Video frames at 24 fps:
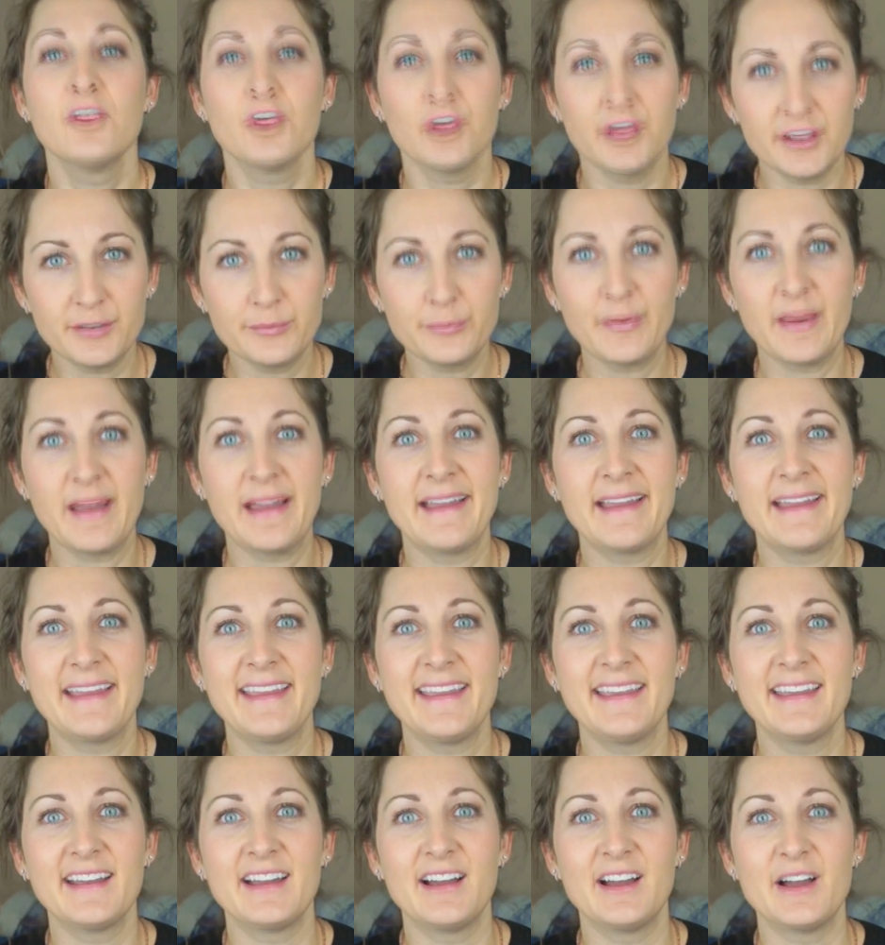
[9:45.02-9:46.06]
they're in
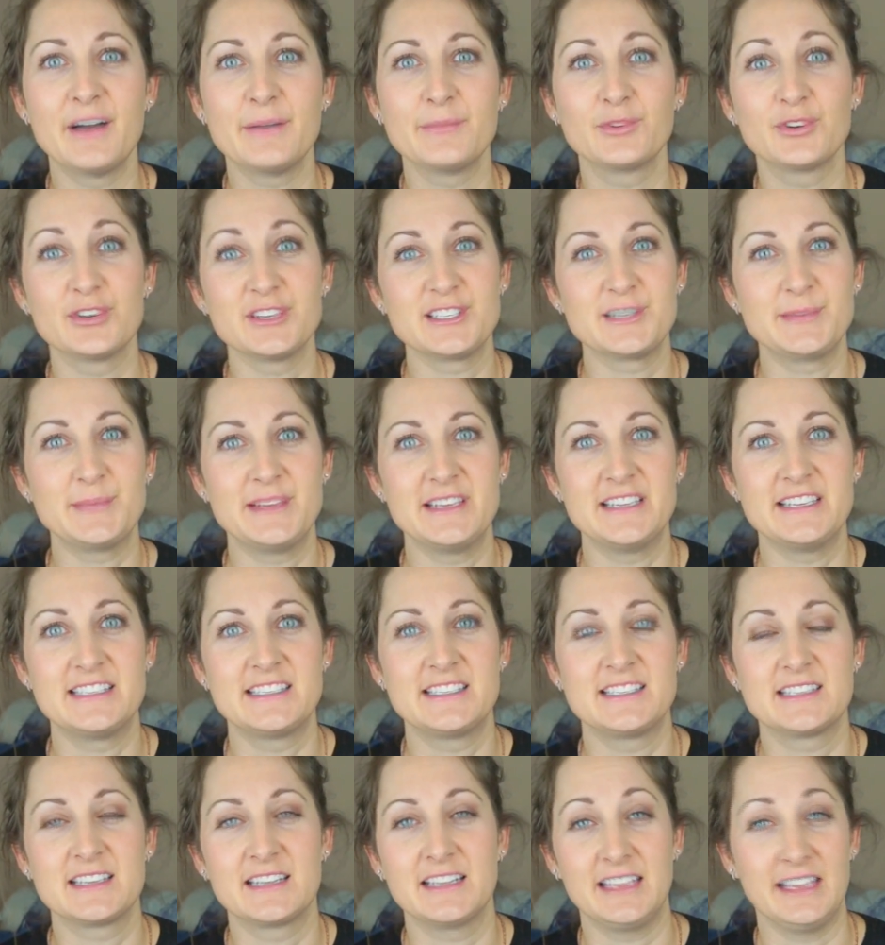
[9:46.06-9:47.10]
my um,
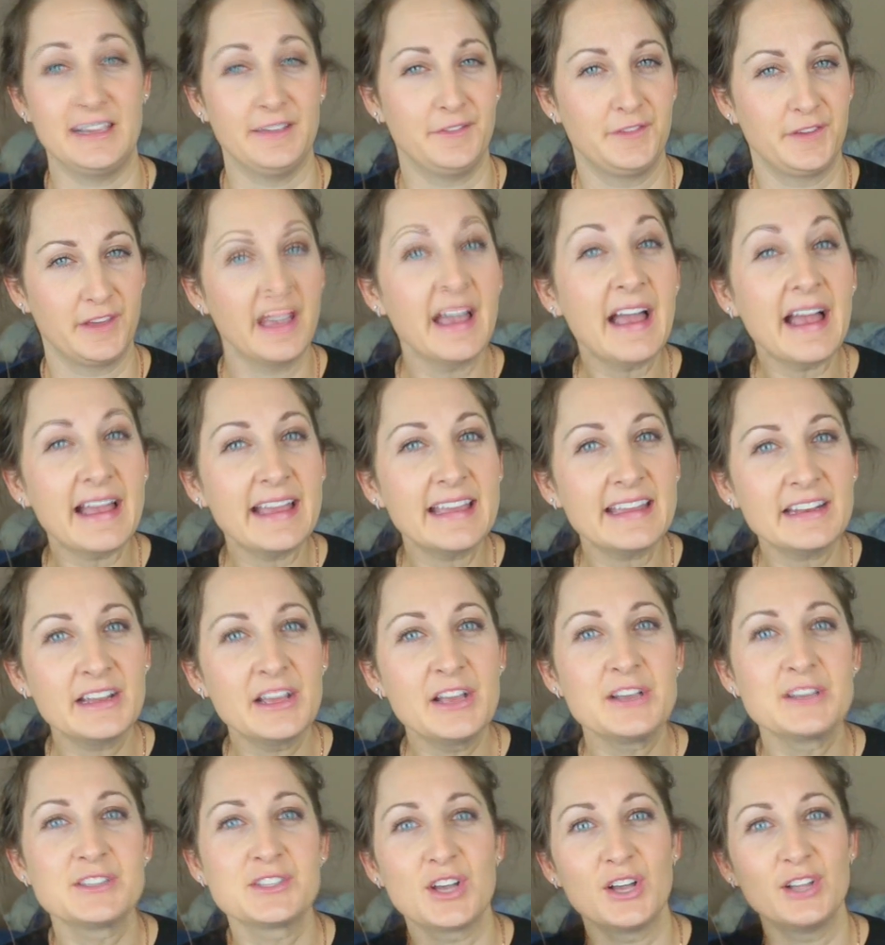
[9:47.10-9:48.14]
Christmas gift guide.
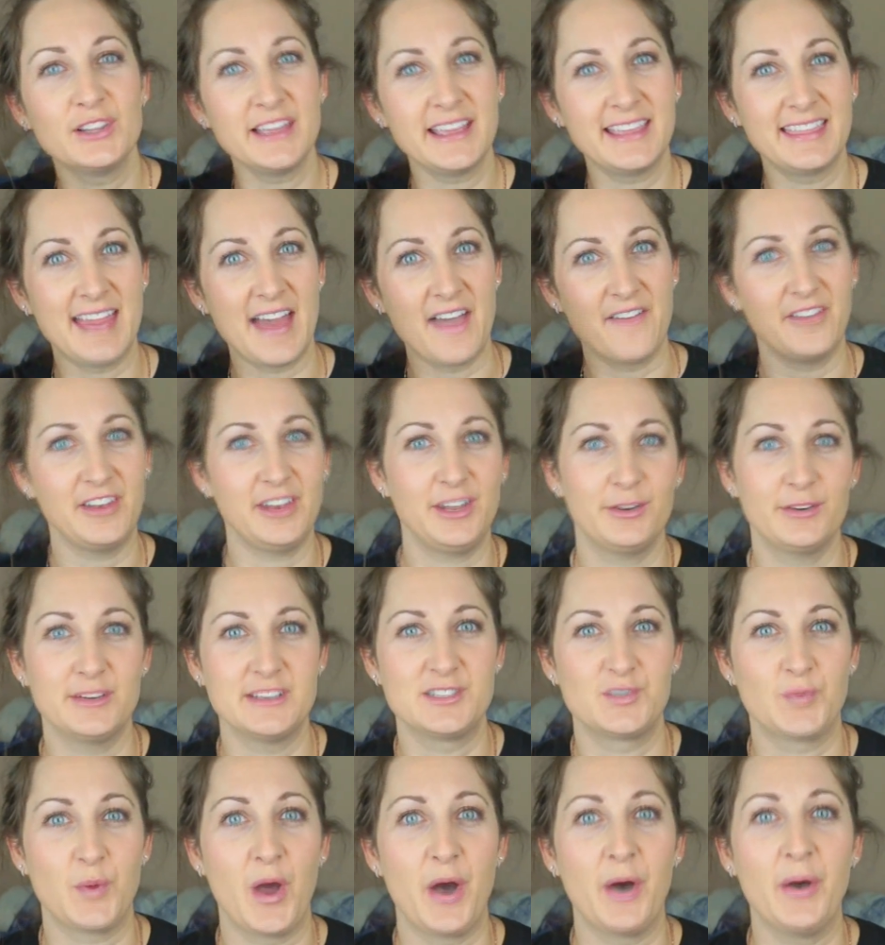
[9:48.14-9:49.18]
So I'll link that video
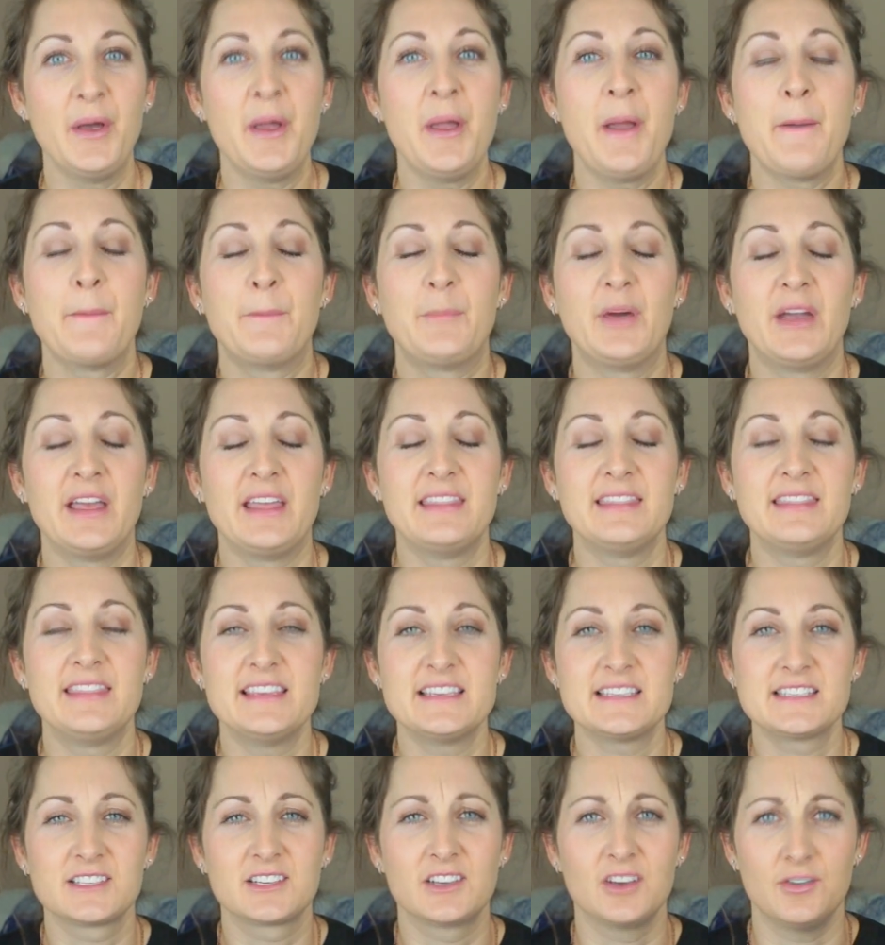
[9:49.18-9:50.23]
as well. But
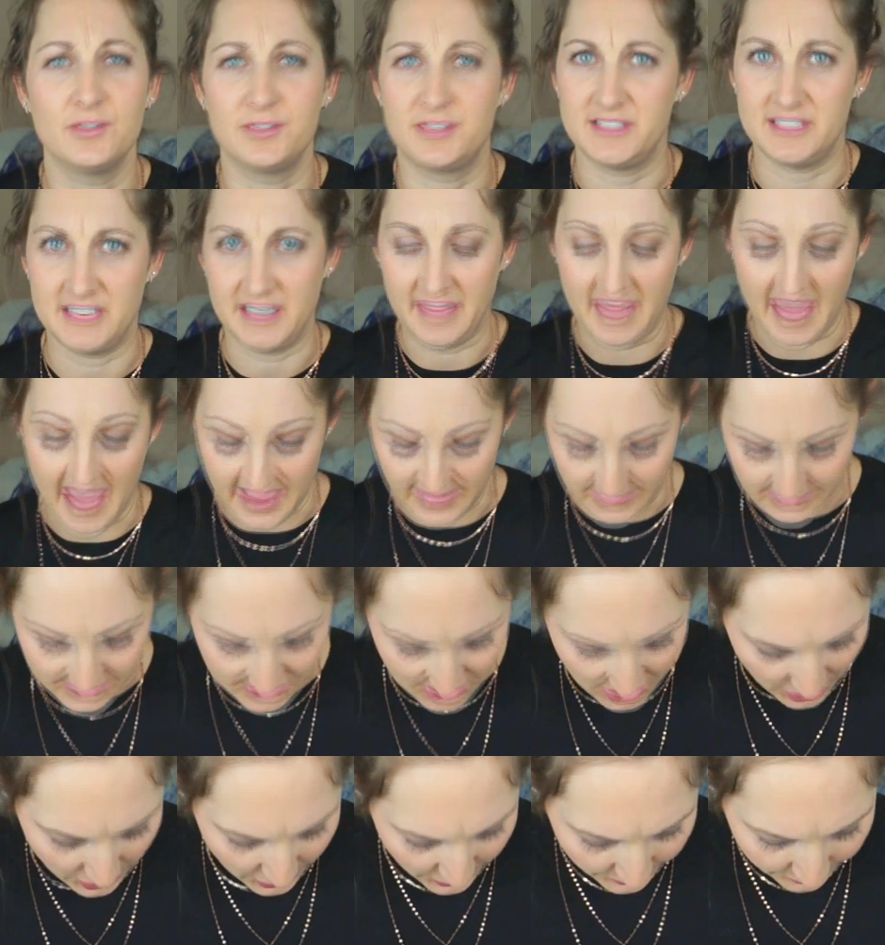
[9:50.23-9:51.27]
this goes to that.
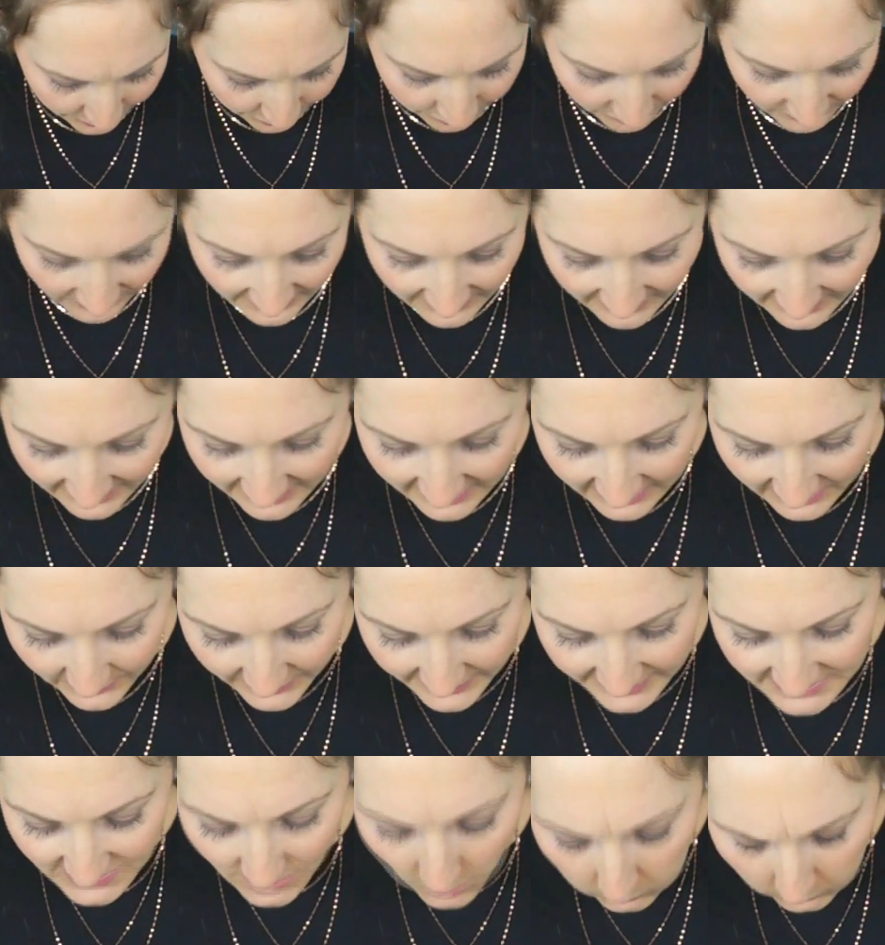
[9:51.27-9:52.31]
So
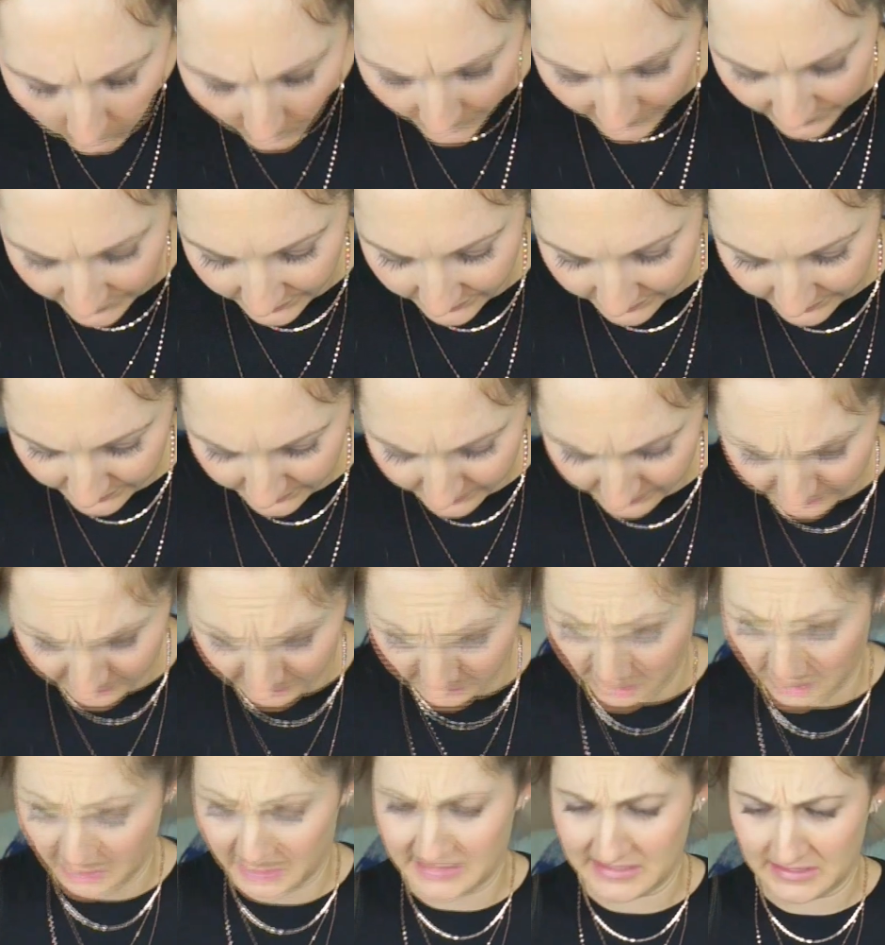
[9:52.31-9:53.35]
anyways,
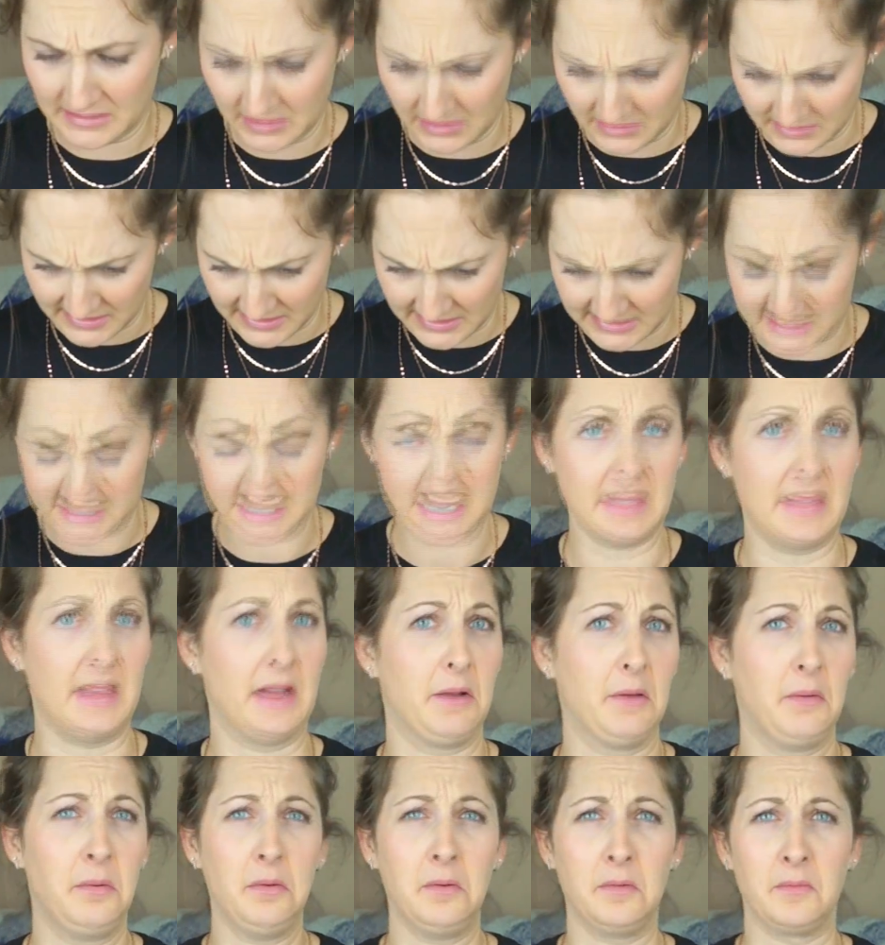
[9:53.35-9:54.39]
it's a little dusty in
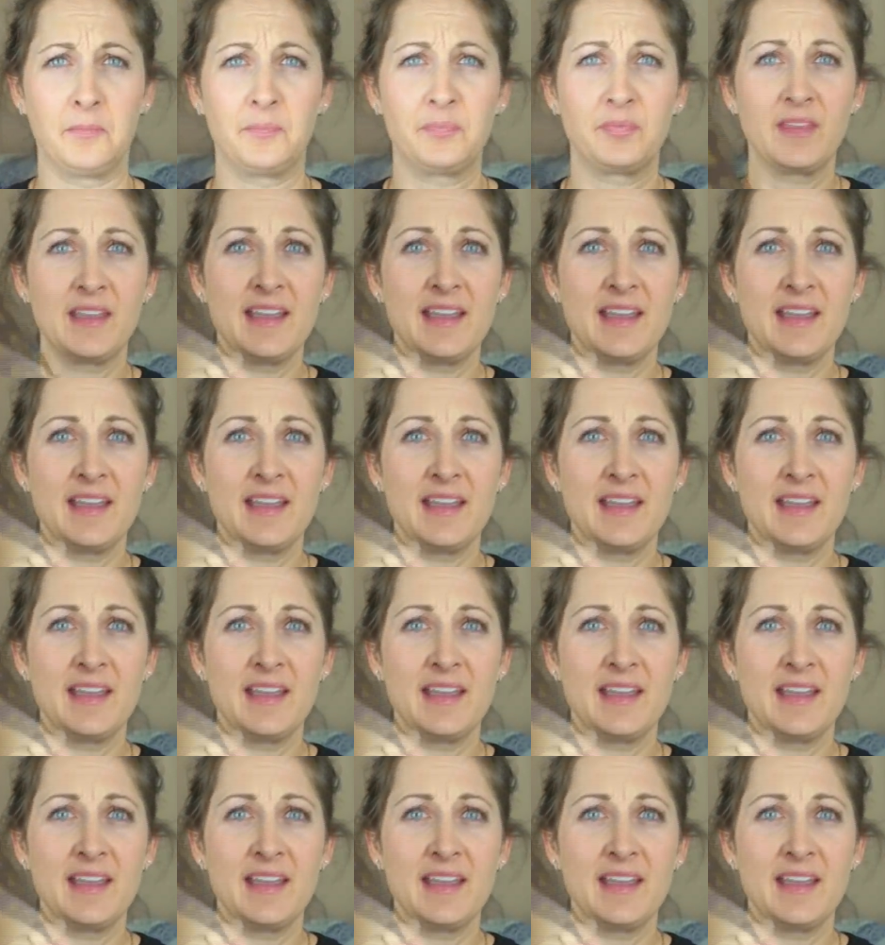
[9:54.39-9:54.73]
there. Whew.